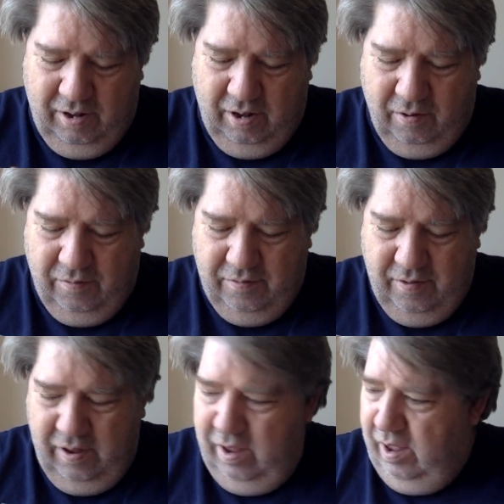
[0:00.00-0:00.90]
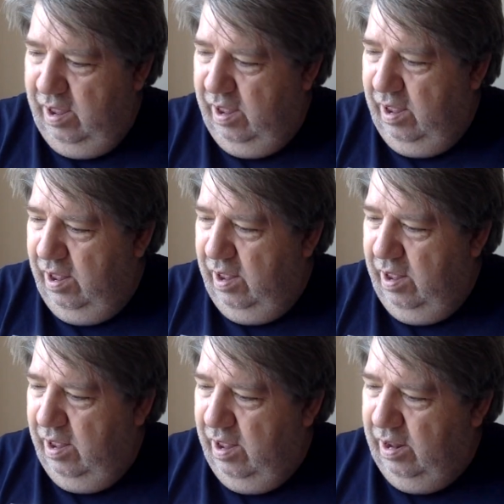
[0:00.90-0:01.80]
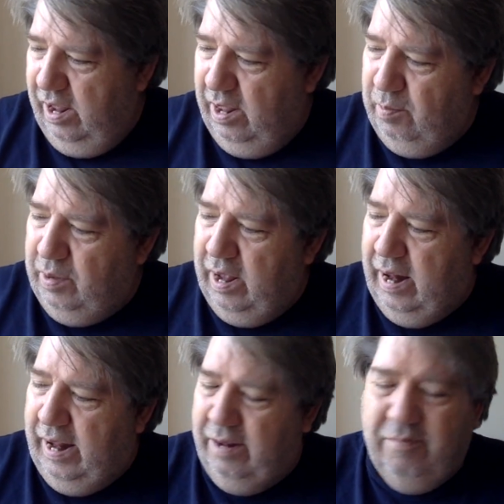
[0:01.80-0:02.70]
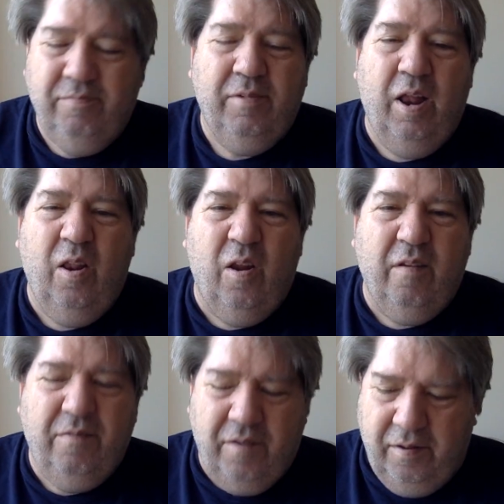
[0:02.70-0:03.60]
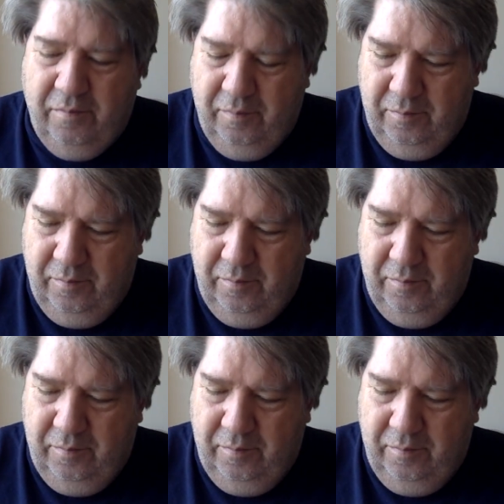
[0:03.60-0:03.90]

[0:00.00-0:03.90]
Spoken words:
They go off. And you hear them giggling, a lot of fun.